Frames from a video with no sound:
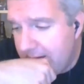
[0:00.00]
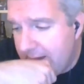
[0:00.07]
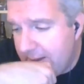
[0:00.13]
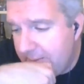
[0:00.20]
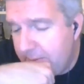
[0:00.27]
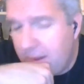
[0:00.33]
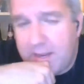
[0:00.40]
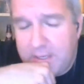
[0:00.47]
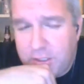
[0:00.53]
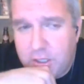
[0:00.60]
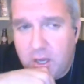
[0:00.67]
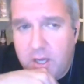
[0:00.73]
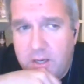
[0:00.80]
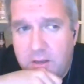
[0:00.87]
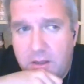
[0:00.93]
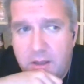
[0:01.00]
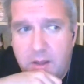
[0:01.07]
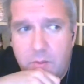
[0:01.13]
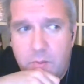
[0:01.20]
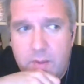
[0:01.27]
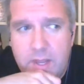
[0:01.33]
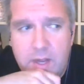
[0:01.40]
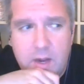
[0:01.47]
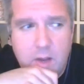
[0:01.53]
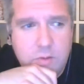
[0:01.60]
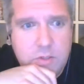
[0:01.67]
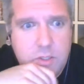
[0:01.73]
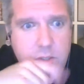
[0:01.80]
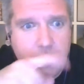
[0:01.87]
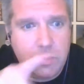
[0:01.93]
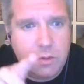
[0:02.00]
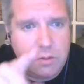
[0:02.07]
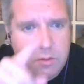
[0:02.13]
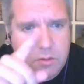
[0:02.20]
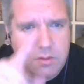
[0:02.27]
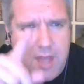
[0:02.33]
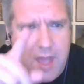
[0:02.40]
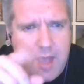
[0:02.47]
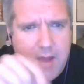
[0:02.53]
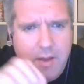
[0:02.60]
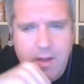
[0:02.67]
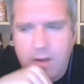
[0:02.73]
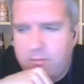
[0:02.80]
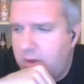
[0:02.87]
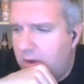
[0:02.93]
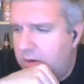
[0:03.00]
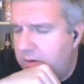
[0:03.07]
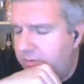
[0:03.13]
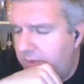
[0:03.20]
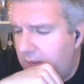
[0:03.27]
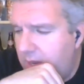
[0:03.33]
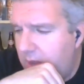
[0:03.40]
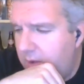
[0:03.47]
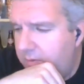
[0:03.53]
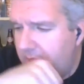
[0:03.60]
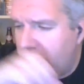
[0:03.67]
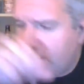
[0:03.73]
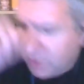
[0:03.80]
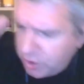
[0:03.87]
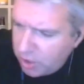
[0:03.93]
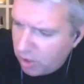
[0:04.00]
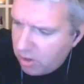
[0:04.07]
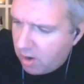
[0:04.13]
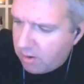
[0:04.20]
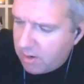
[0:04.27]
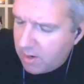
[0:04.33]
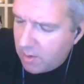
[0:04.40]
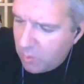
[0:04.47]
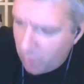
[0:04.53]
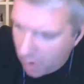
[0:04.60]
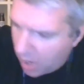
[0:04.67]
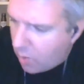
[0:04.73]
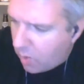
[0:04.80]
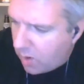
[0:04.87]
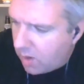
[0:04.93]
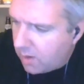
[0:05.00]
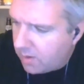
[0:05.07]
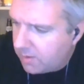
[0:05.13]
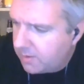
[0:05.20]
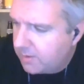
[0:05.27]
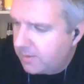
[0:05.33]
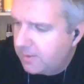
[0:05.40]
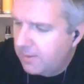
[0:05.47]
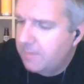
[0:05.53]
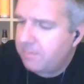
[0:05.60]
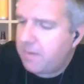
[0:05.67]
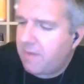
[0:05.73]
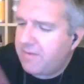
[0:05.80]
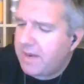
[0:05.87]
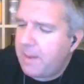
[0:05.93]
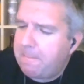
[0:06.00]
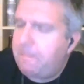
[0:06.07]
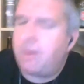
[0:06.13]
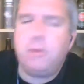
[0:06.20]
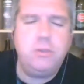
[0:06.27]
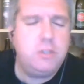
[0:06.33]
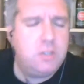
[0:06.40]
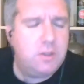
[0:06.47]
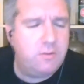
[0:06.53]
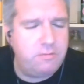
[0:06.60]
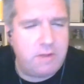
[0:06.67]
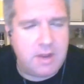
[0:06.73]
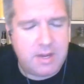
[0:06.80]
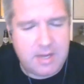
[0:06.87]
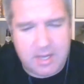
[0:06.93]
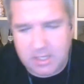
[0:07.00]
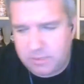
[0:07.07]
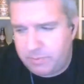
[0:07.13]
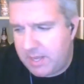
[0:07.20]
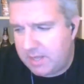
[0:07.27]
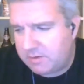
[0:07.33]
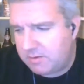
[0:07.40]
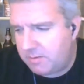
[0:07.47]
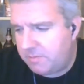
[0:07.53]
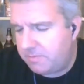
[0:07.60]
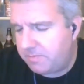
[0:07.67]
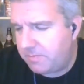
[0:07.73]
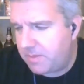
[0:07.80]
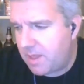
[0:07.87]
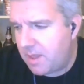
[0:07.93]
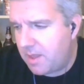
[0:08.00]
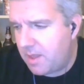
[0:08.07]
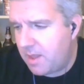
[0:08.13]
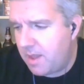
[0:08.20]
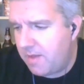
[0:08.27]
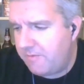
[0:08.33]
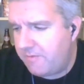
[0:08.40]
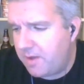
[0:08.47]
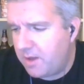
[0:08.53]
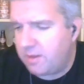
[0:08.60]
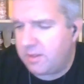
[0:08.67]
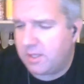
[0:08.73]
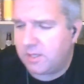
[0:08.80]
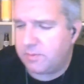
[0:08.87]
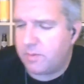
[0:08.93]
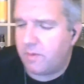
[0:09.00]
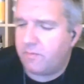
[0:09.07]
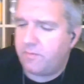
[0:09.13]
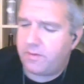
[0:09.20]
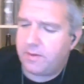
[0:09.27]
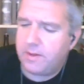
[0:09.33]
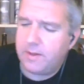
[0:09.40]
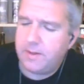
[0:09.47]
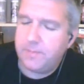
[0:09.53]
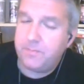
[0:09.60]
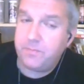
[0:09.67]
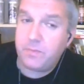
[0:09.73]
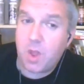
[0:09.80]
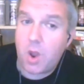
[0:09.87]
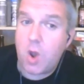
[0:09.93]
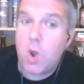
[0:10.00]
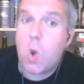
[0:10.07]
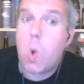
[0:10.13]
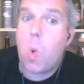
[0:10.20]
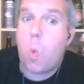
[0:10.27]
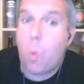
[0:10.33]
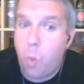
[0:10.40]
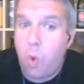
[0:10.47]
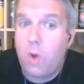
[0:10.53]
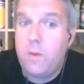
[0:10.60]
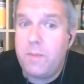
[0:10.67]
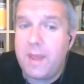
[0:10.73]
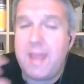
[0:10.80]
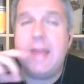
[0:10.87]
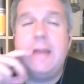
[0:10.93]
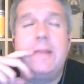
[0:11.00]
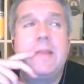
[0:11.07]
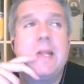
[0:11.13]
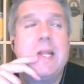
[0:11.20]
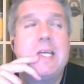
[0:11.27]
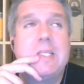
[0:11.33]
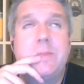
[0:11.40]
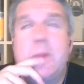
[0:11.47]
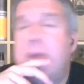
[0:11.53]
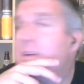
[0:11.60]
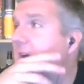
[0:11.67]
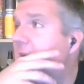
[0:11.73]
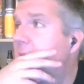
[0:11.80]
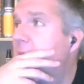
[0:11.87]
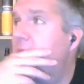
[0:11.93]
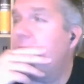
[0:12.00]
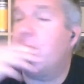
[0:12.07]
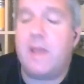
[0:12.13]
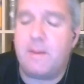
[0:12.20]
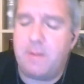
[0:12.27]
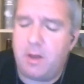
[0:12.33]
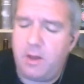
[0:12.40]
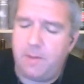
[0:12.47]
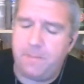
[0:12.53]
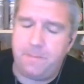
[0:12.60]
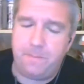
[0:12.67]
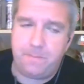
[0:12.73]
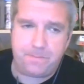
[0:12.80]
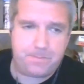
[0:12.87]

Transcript: Uh, but I enjoyed uh, um, we and Oates. You will, yeah, I recorded a video for that. Shock horror! Wow. But I've had a bunch of really nice beers from uh, Verdant this month. One being the last beer I had before I came home.